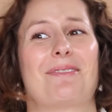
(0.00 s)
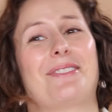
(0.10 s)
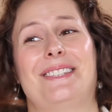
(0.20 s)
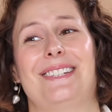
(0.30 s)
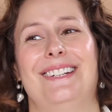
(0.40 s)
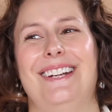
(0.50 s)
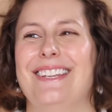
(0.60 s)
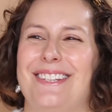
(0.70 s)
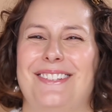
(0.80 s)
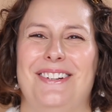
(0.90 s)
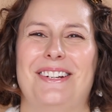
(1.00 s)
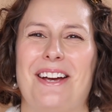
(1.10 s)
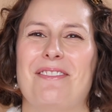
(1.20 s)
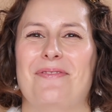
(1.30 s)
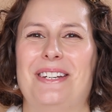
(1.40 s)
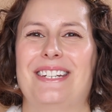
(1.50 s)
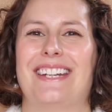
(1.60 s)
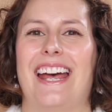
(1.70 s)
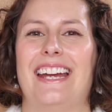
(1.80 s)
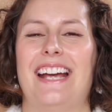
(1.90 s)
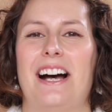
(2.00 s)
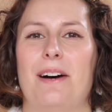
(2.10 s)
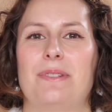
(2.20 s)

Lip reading: Kristen in the studio with me today.